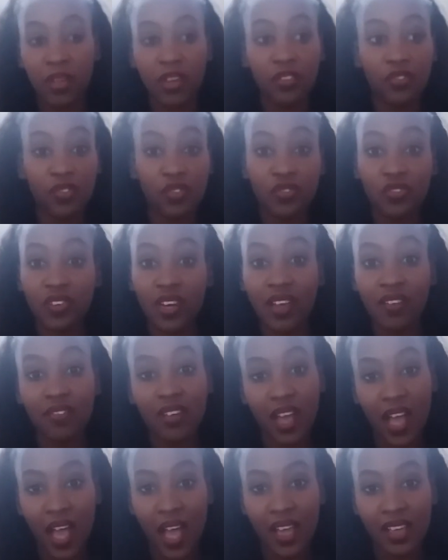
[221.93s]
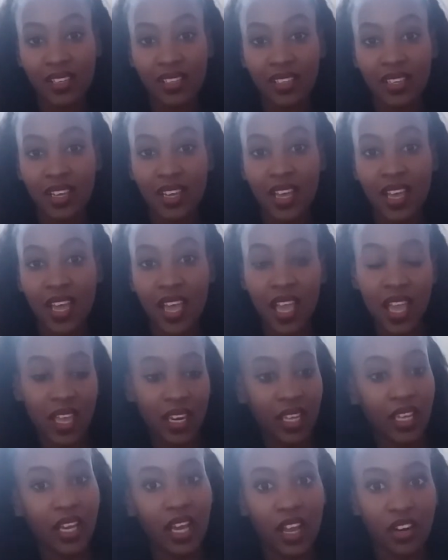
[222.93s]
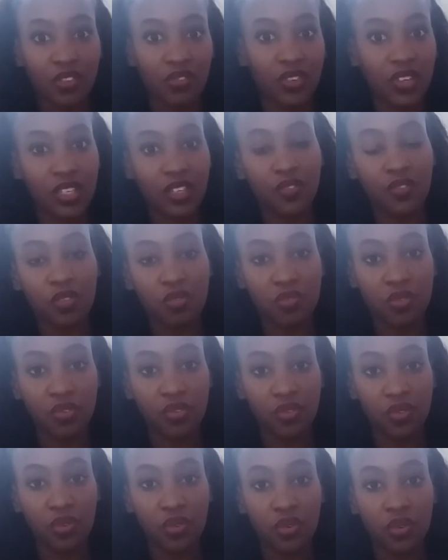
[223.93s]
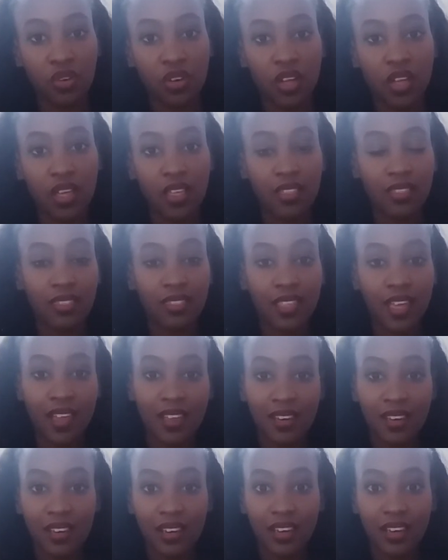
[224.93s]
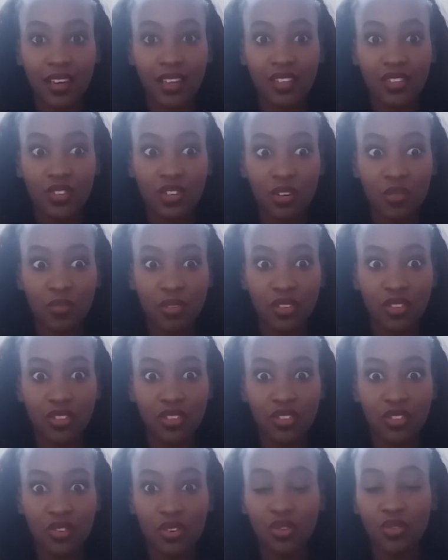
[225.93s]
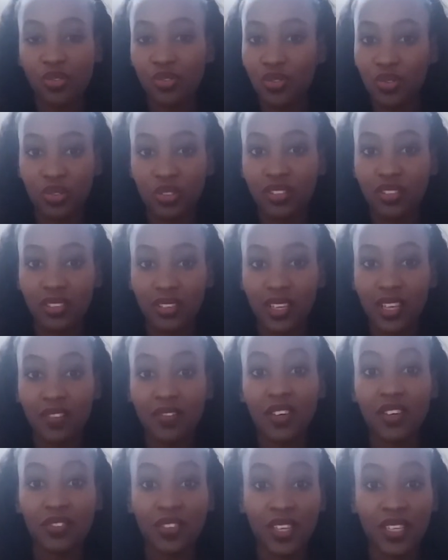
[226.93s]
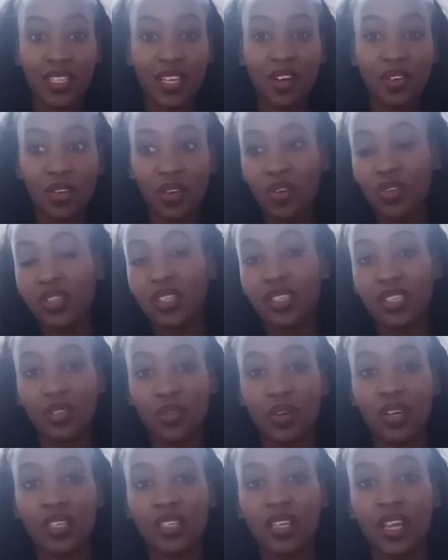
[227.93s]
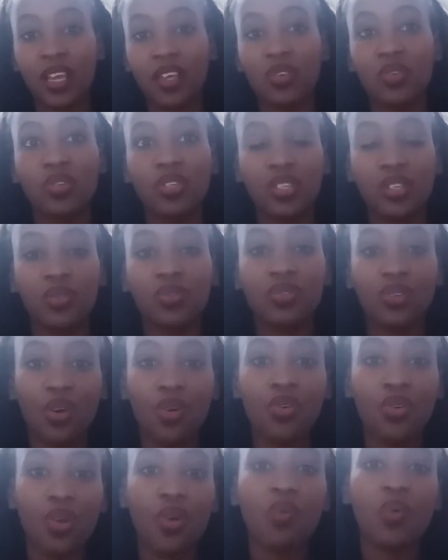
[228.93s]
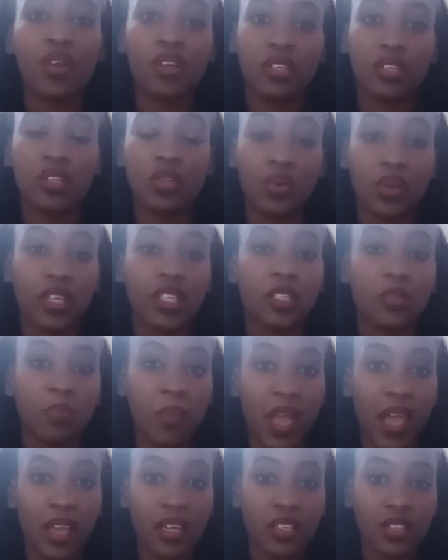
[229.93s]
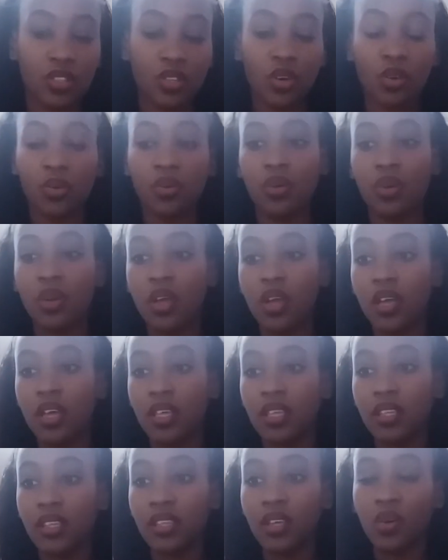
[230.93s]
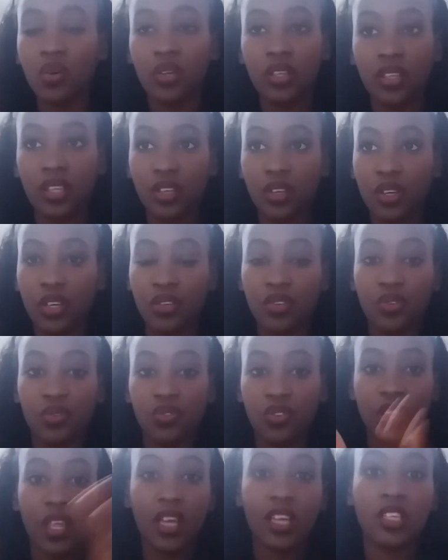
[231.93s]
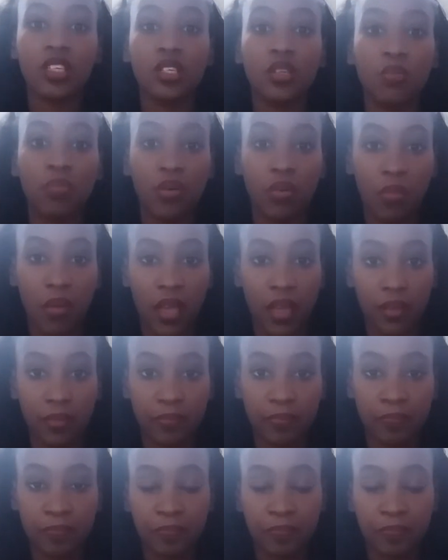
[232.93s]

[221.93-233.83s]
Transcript: But if you've never had any kind of interview before, then it's going to be, you're. Even if they tell you, oh, this is what it's like, you still don't know what to expect. So the only thing you can do for that is to prepare.